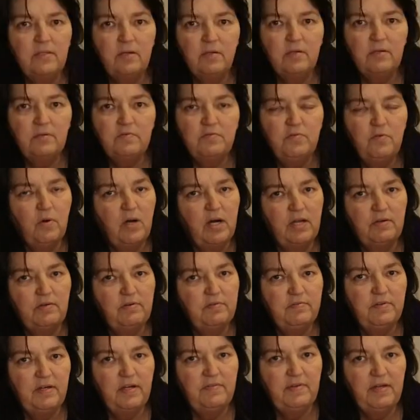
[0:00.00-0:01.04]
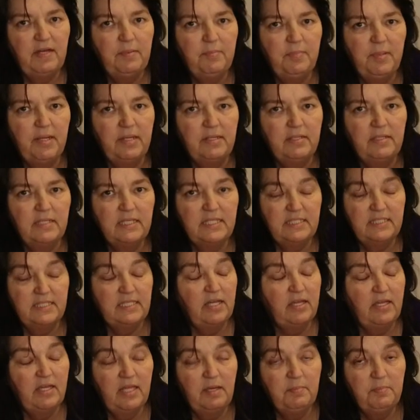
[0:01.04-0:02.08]
not 405 amp hour. I can
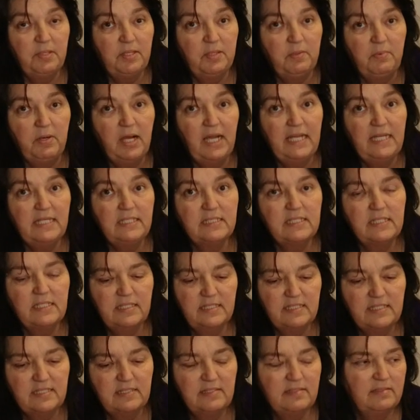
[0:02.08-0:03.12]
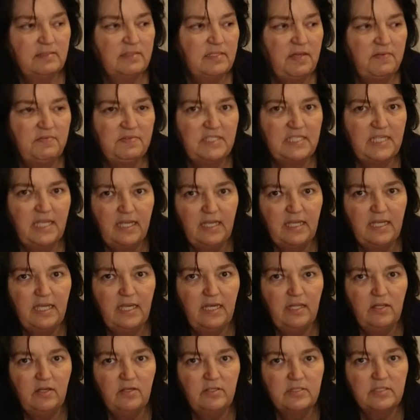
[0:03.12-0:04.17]
tell you that by the weight. It's 17
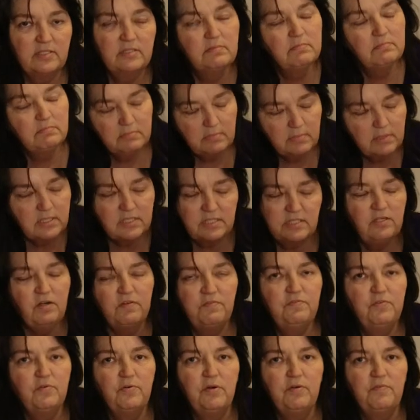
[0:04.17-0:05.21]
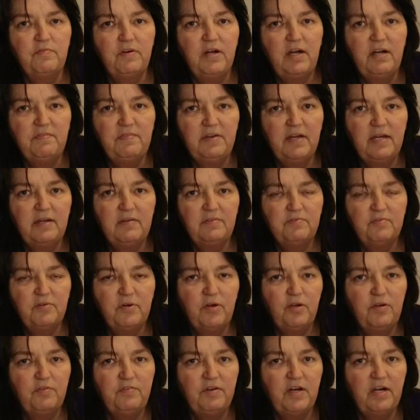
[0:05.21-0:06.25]
kilos. It's not
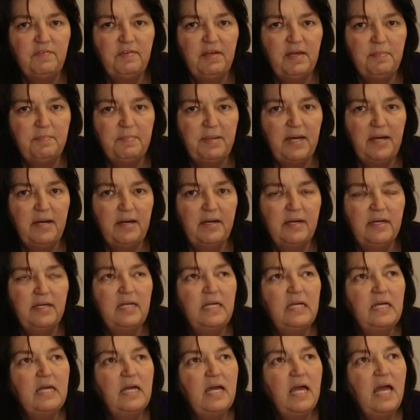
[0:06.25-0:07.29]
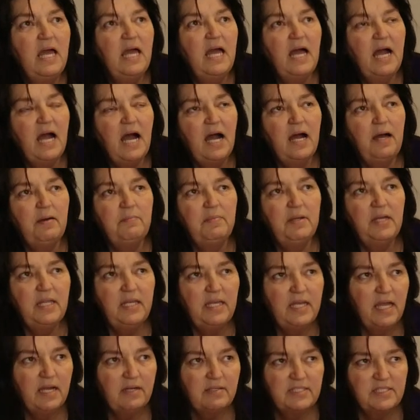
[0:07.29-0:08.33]
405 amp
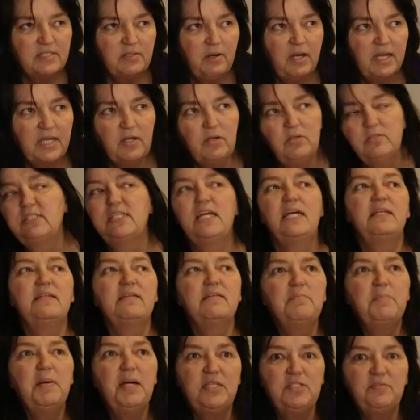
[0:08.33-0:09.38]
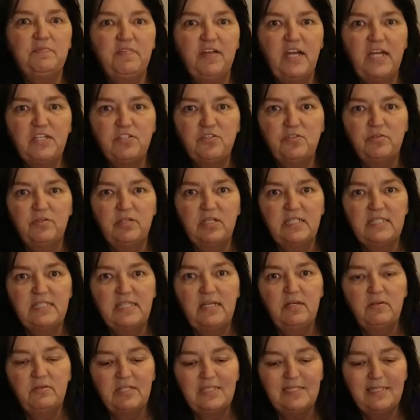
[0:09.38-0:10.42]
hour. So I contacted the manufacturer and I said,
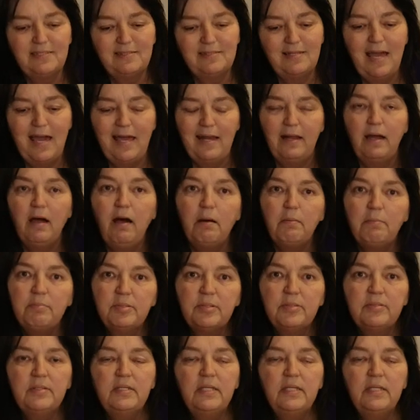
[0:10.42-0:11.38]
look, it doesn't add up,